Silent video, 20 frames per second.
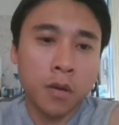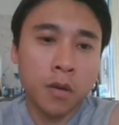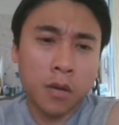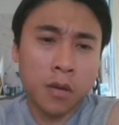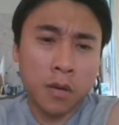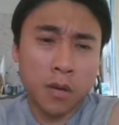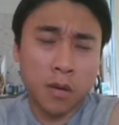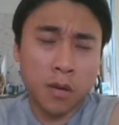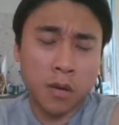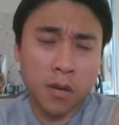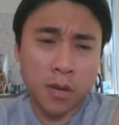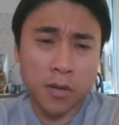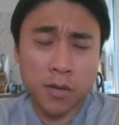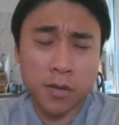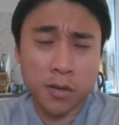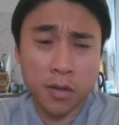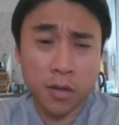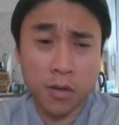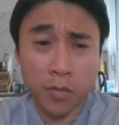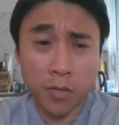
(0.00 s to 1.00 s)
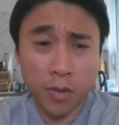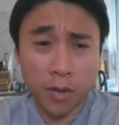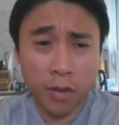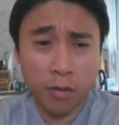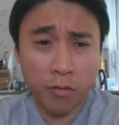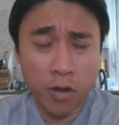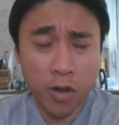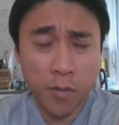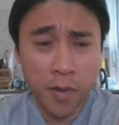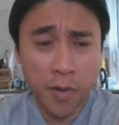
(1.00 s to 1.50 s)
Okay, so we
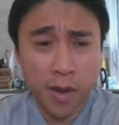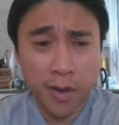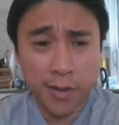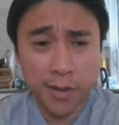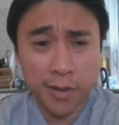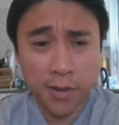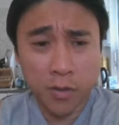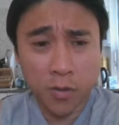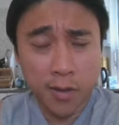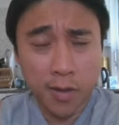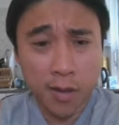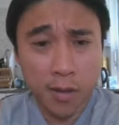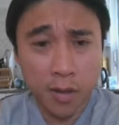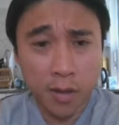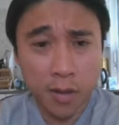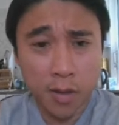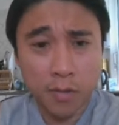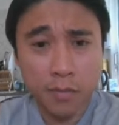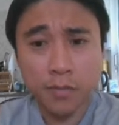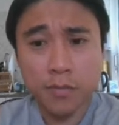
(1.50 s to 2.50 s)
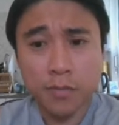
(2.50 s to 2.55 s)
3-bet ace queen here,